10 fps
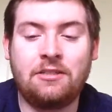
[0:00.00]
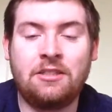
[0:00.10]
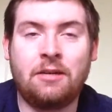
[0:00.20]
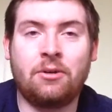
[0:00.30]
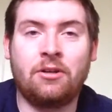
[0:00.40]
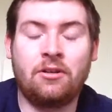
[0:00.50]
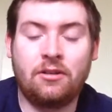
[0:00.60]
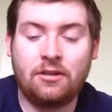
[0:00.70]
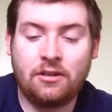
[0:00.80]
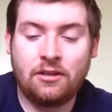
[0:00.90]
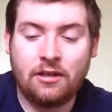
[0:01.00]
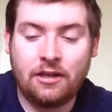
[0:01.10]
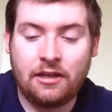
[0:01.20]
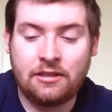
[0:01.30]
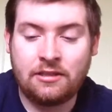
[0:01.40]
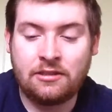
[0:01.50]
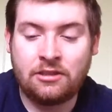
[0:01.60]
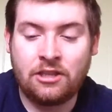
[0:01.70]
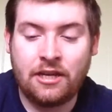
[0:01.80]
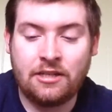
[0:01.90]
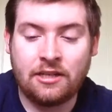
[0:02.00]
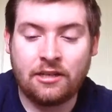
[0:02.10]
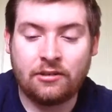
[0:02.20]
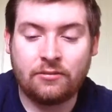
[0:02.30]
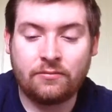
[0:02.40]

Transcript: summer. It's changed now.